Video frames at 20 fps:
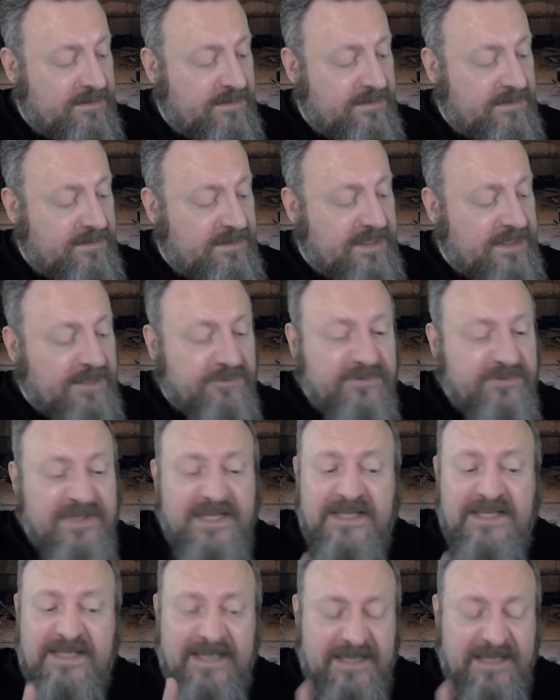Now
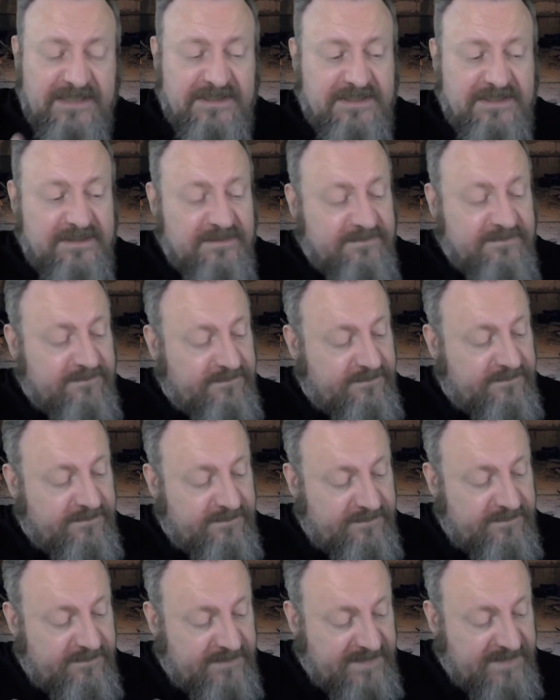
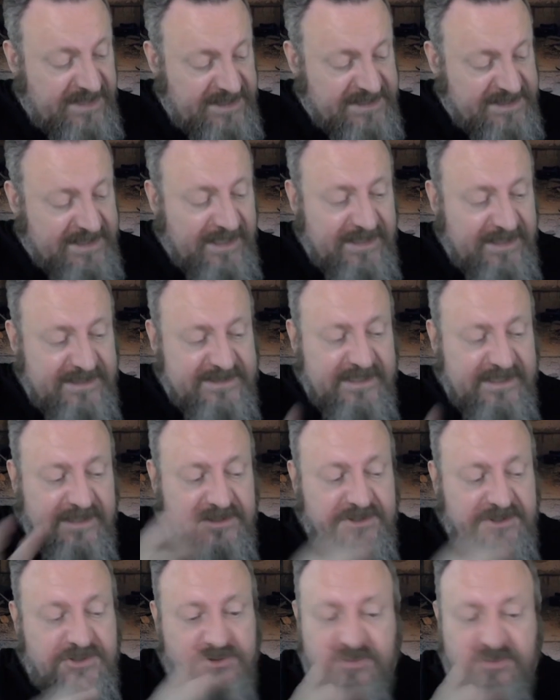these guys
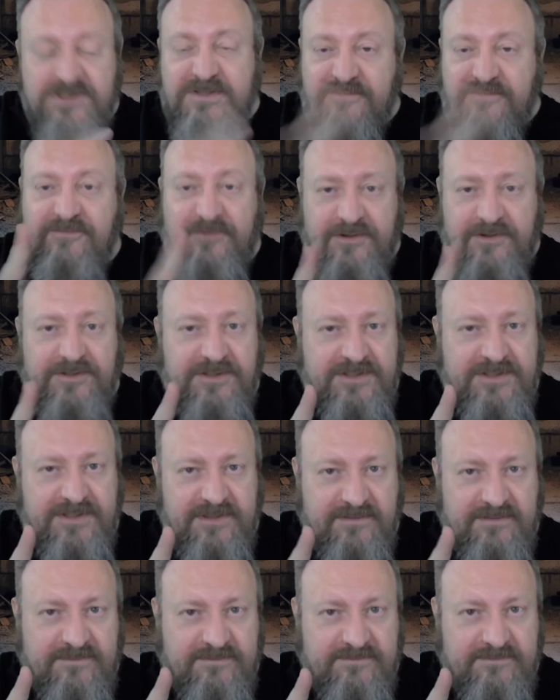get 2 different
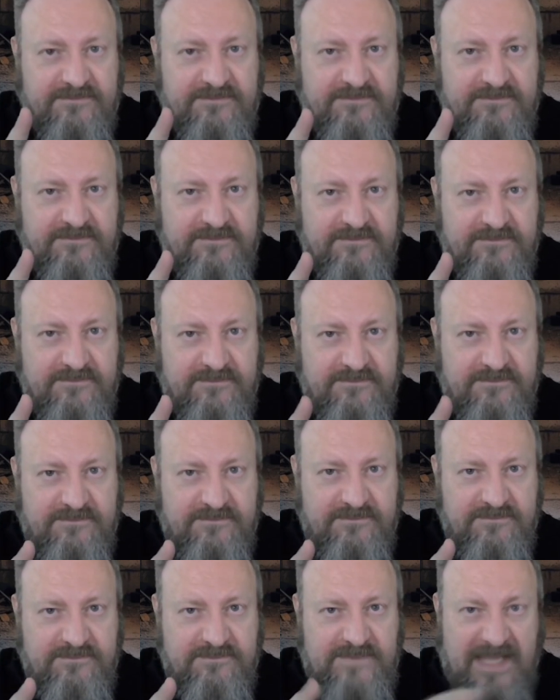
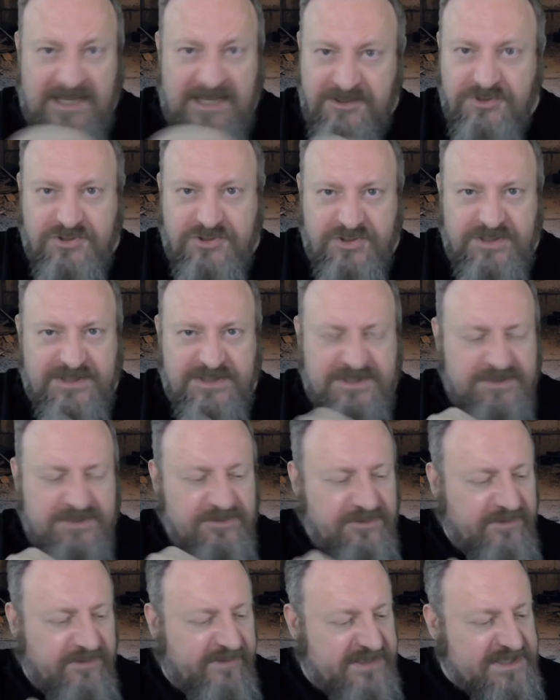entries to
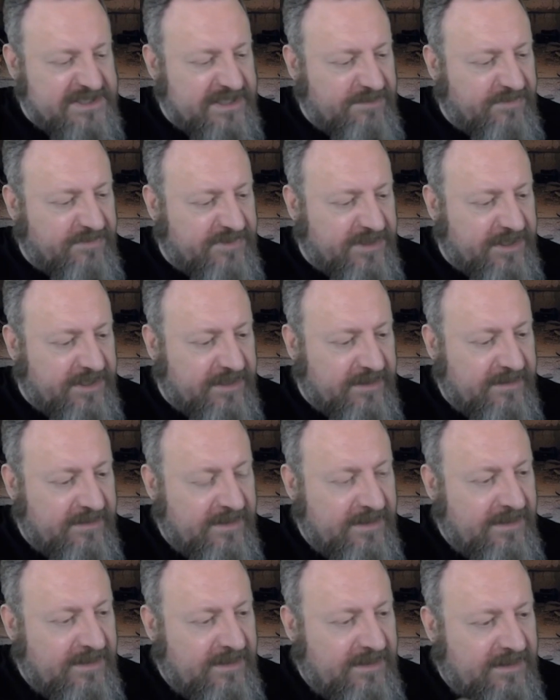do the same thing.
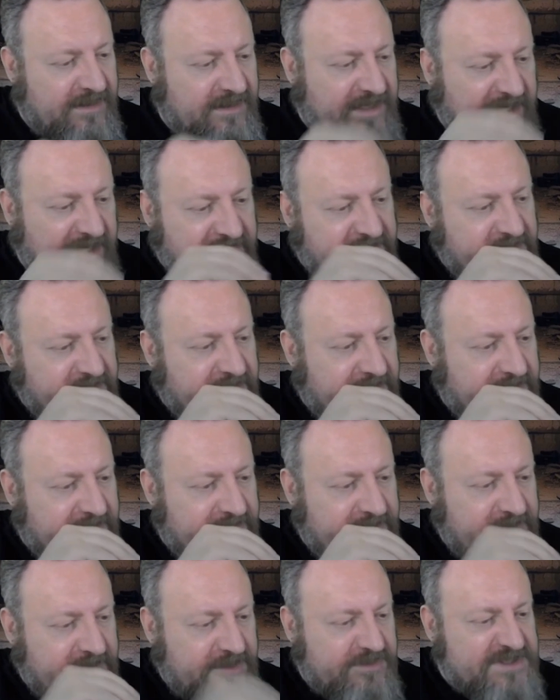They have the
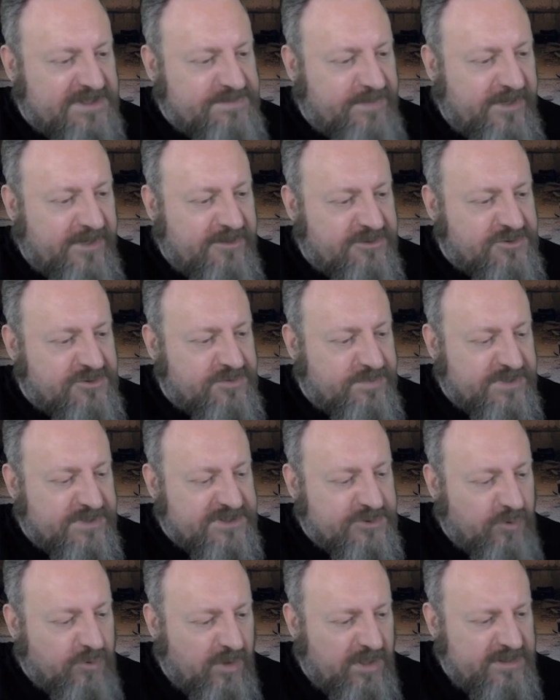US Paratrooper
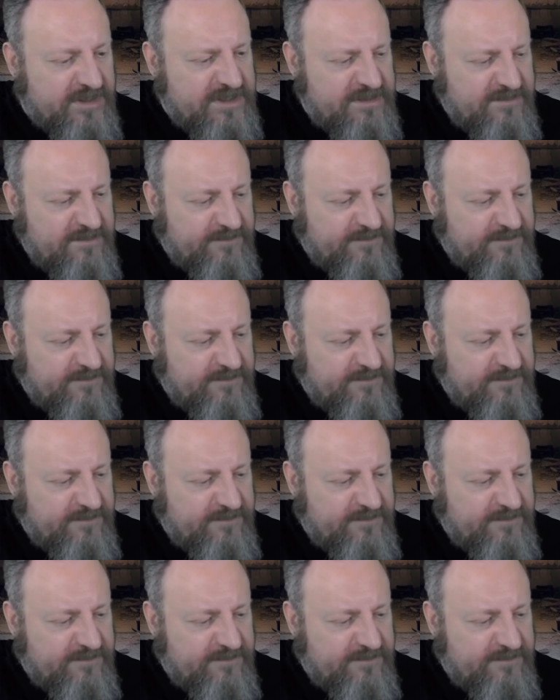Squad